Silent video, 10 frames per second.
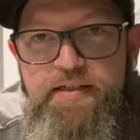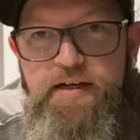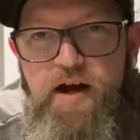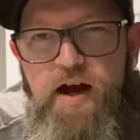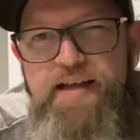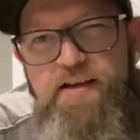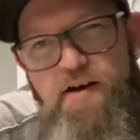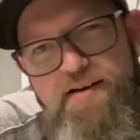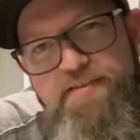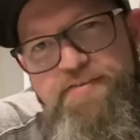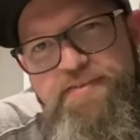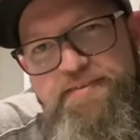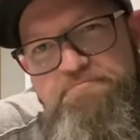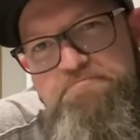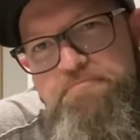I kind of,
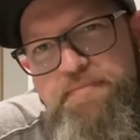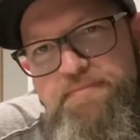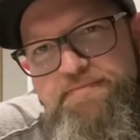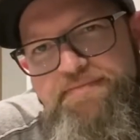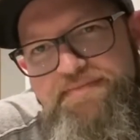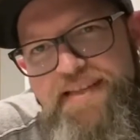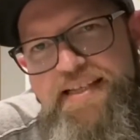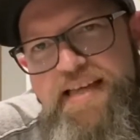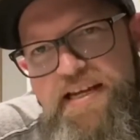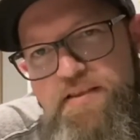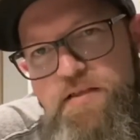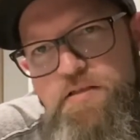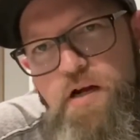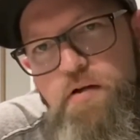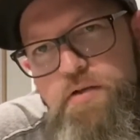again, in the
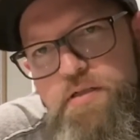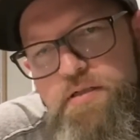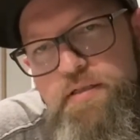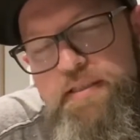childish,